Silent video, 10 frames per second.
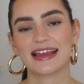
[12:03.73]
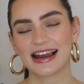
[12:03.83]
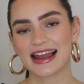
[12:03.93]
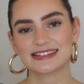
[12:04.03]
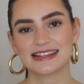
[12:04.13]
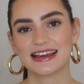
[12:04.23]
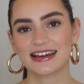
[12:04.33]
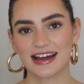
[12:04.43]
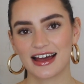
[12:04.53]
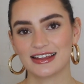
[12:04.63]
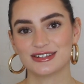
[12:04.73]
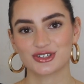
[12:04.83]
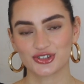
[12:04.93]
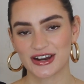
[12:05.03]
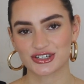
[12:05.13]
classic coloured
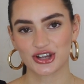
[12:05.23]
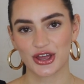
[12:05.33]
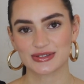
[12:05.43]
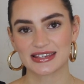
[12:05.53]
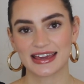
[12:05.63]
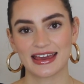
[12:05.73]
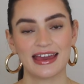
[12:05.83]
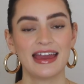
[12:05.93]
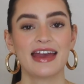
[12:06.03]
trench coat here.